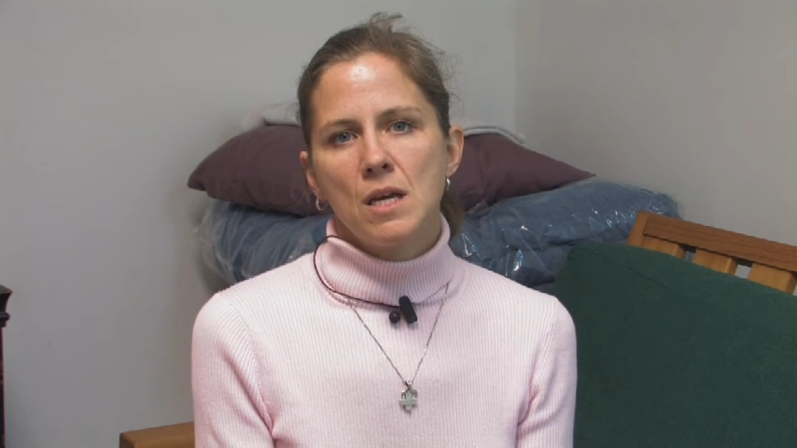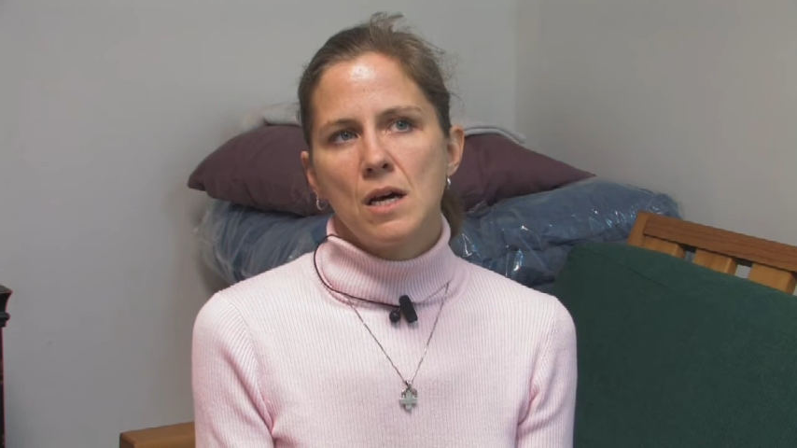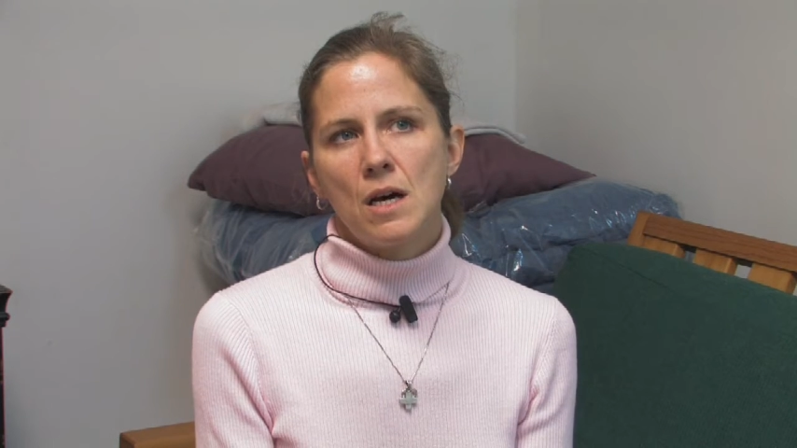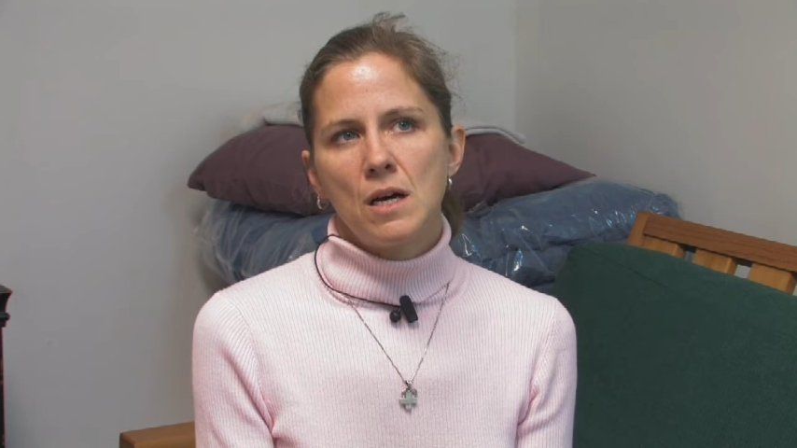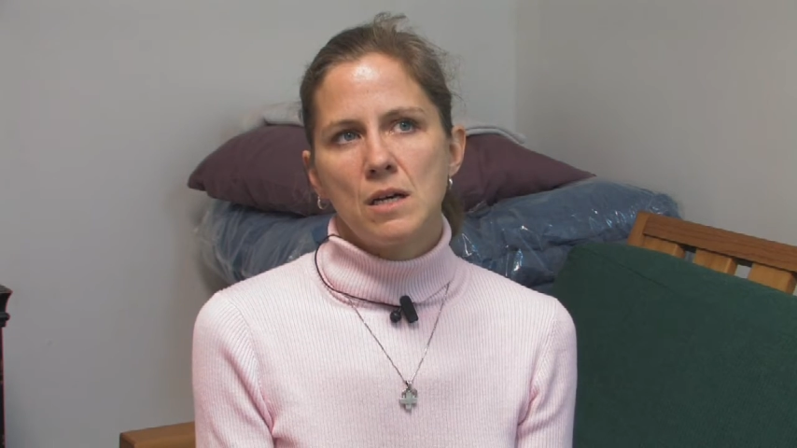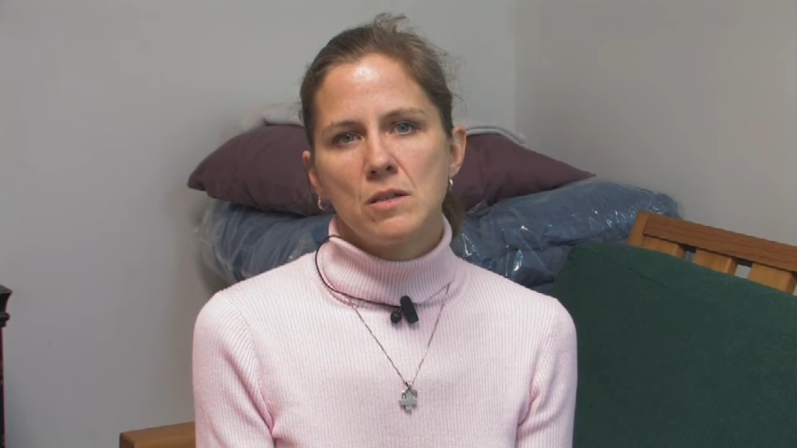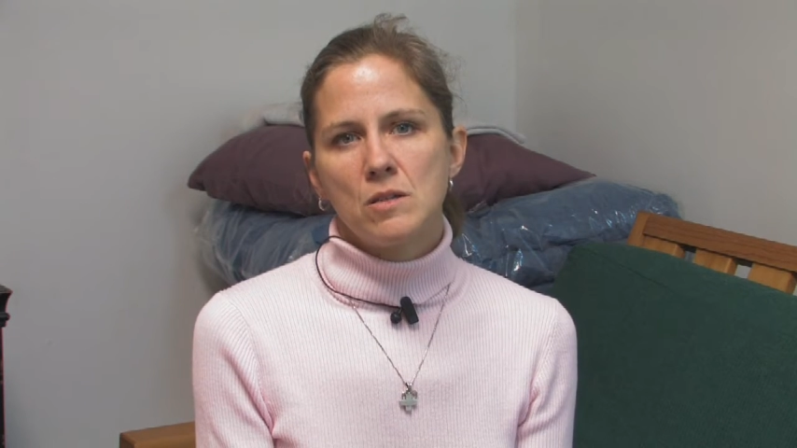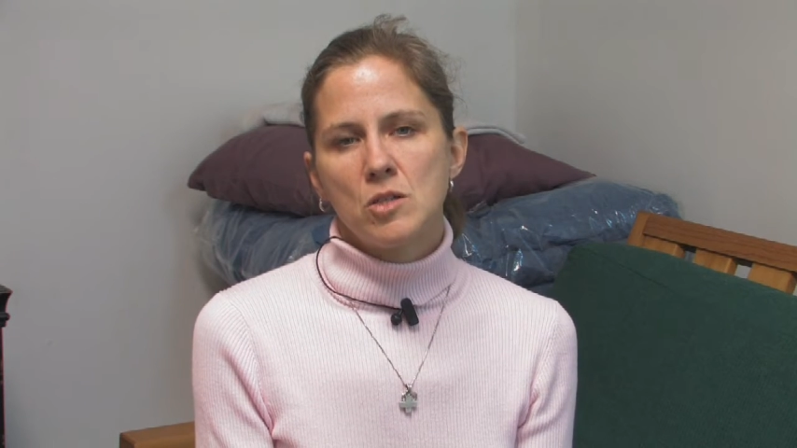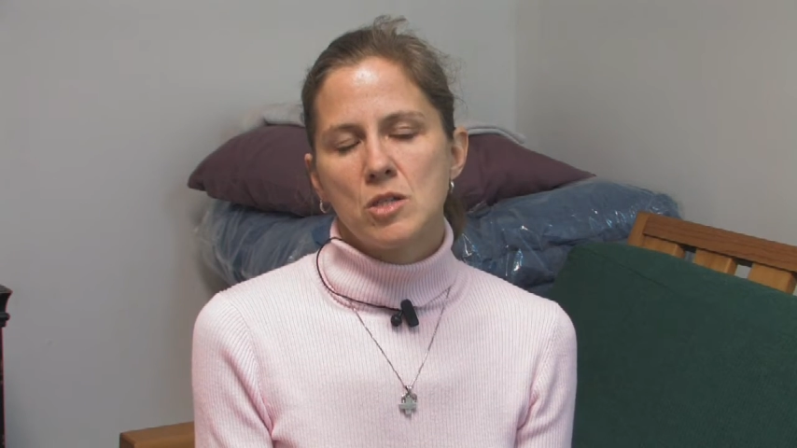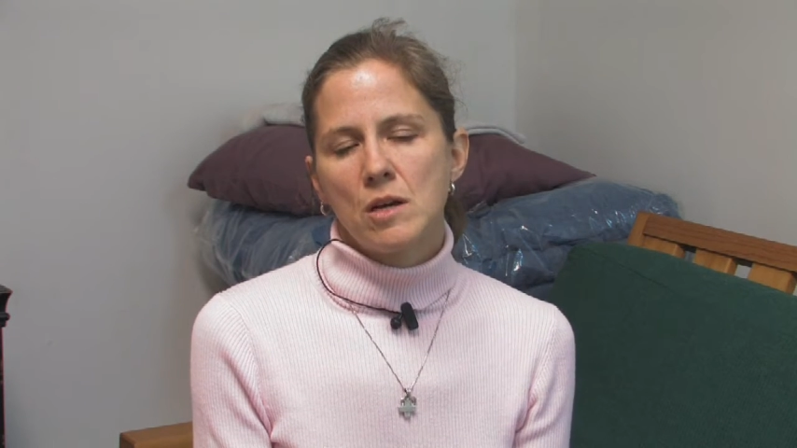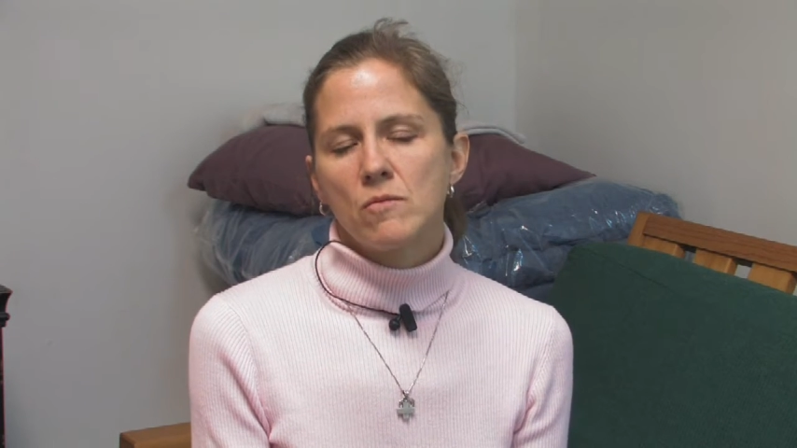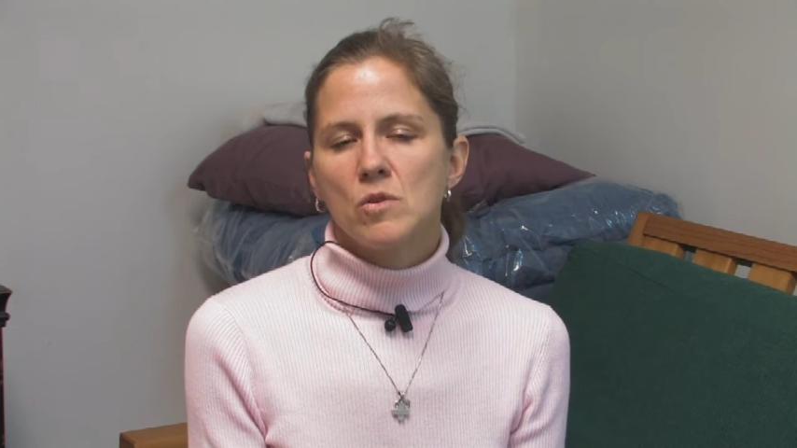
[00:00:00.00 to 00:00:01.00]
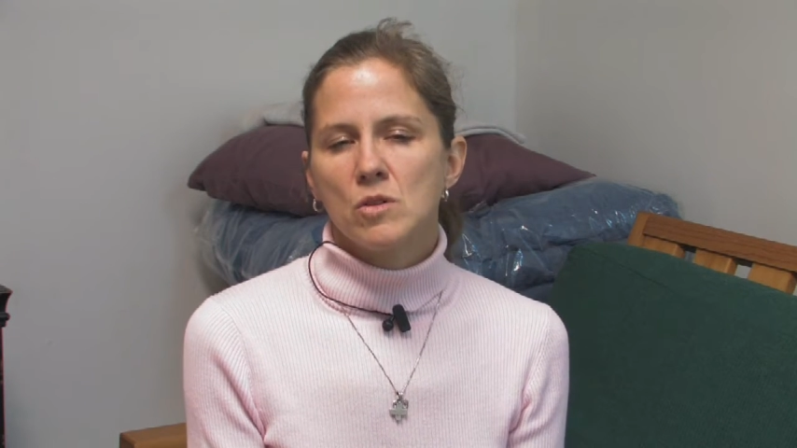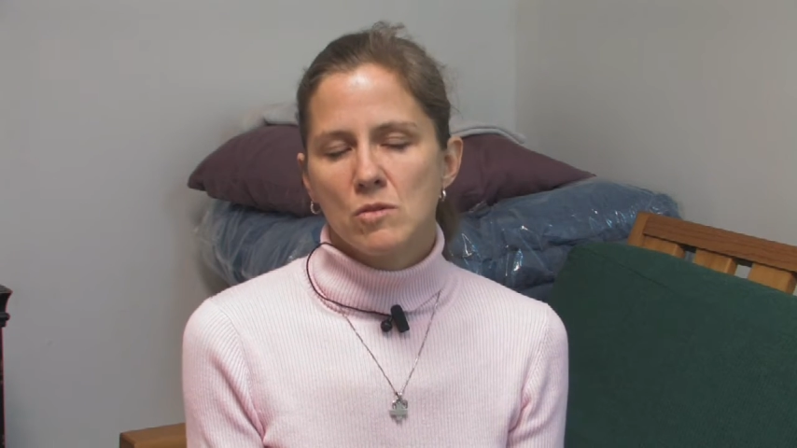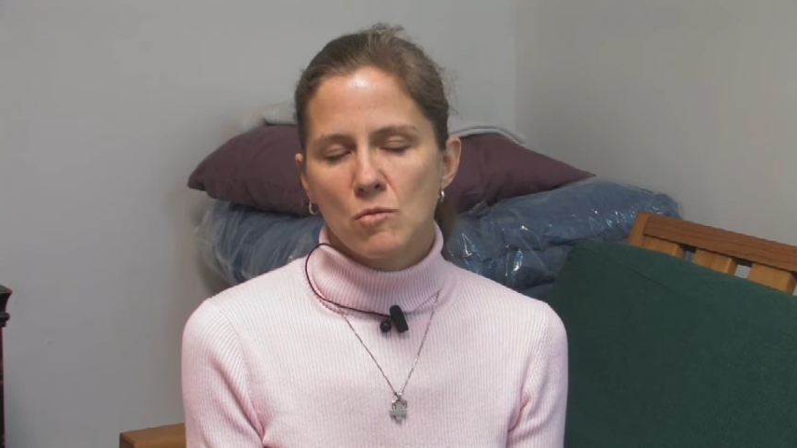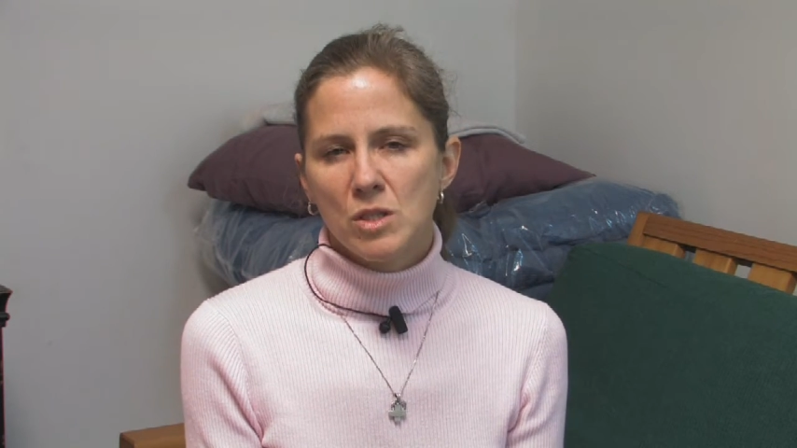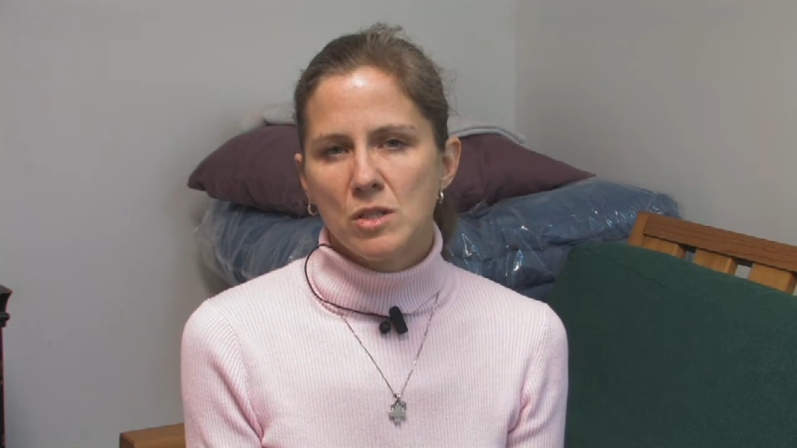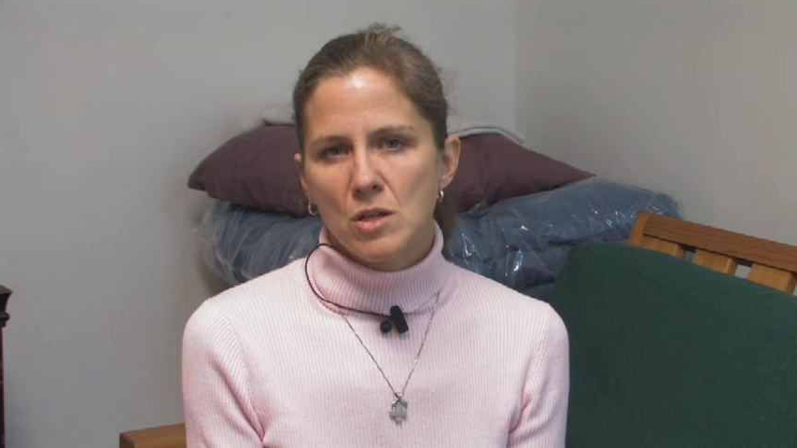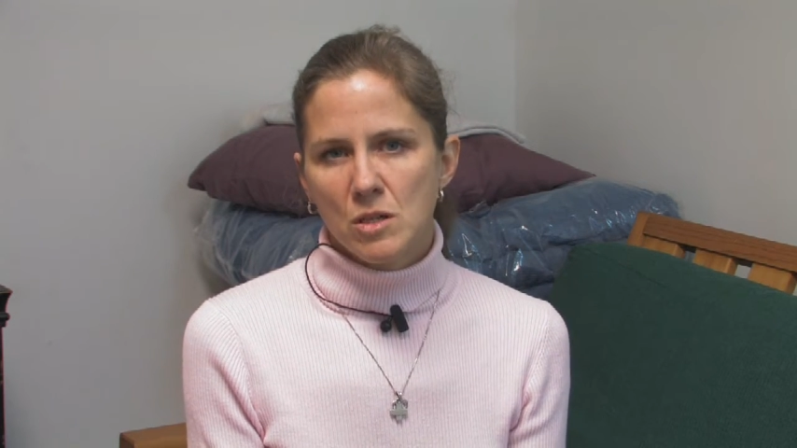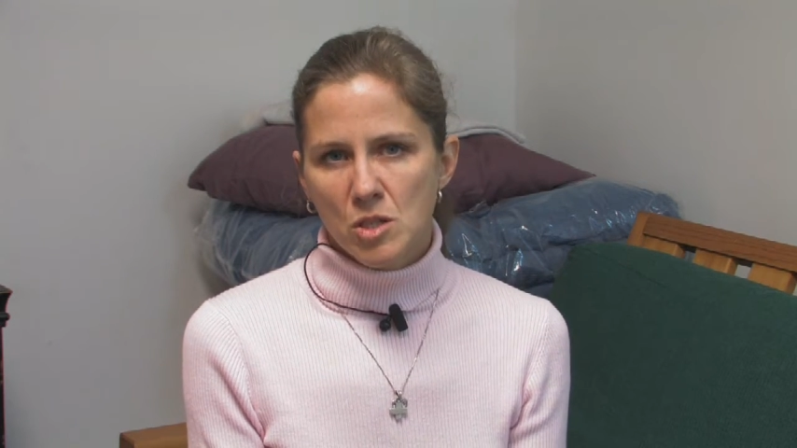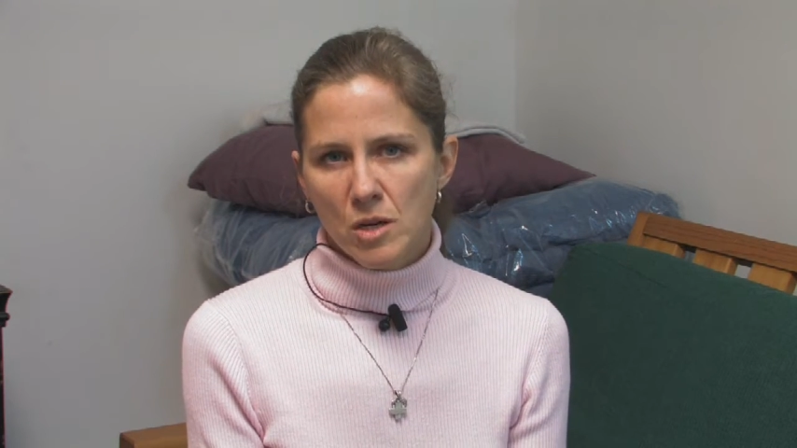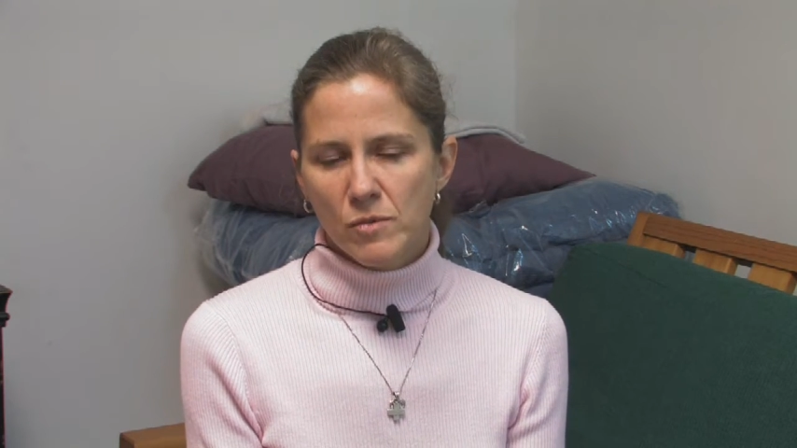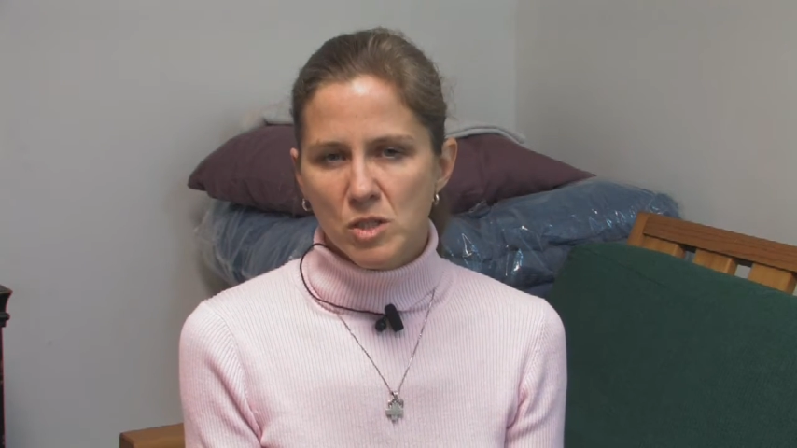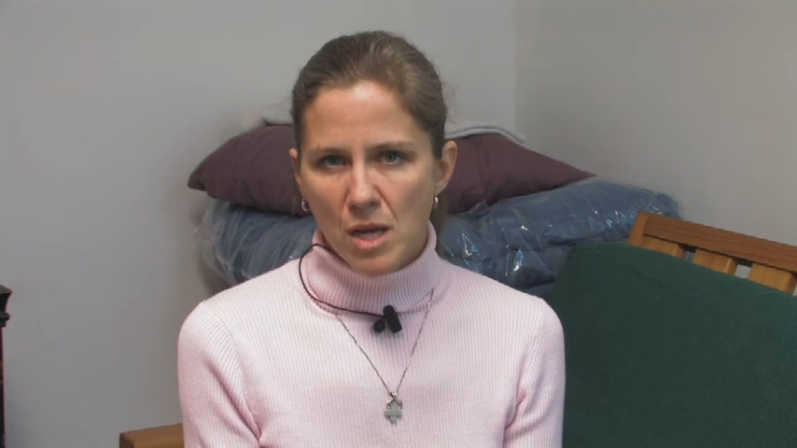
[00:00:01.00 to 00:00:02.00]
uh, general what the dog's
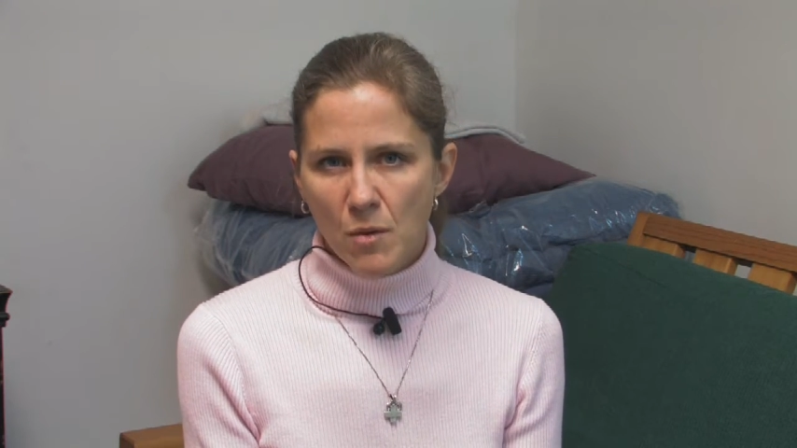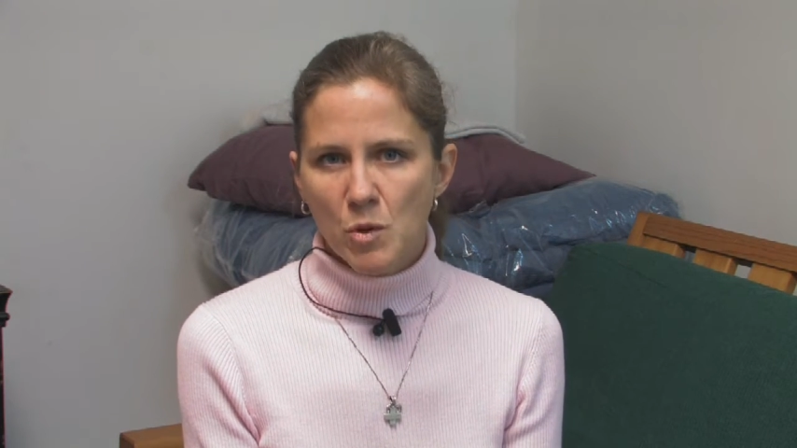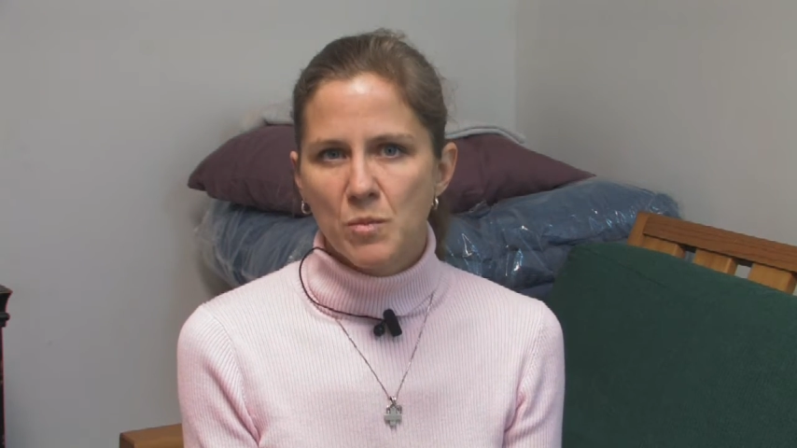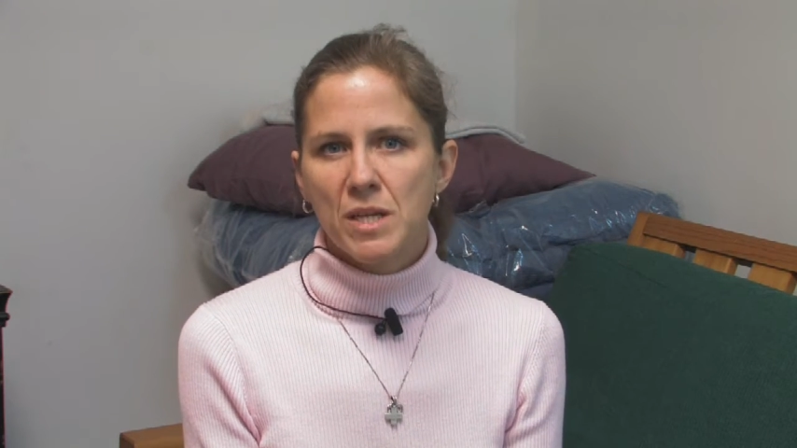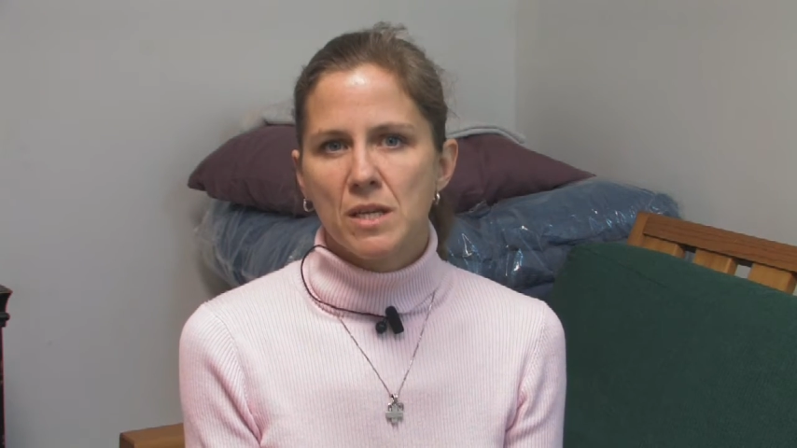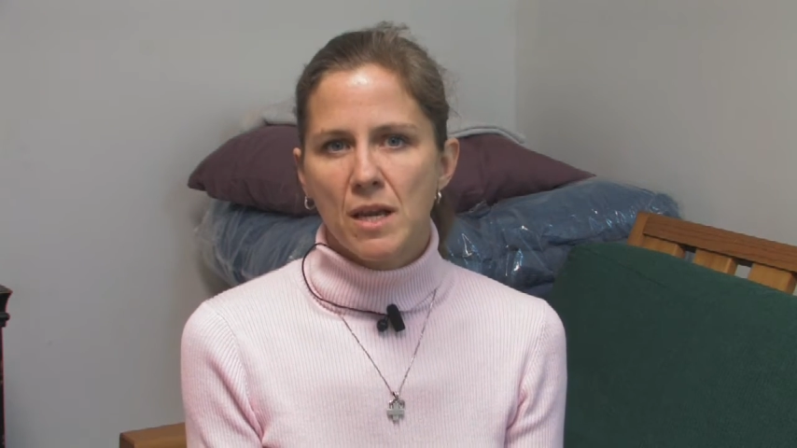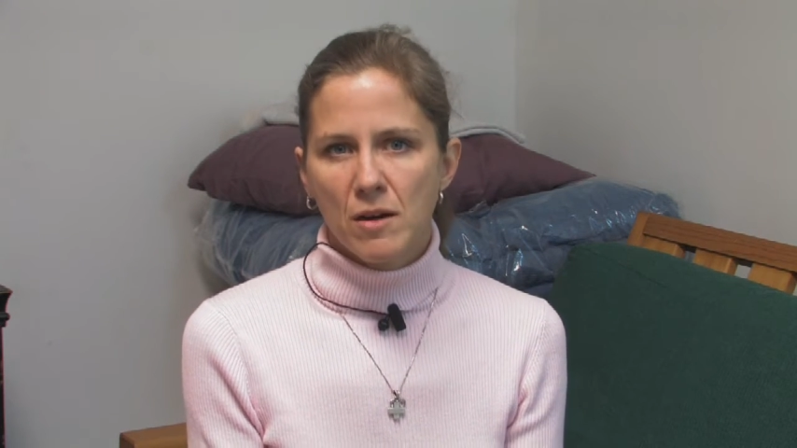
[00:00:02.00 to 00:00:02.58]
general temperament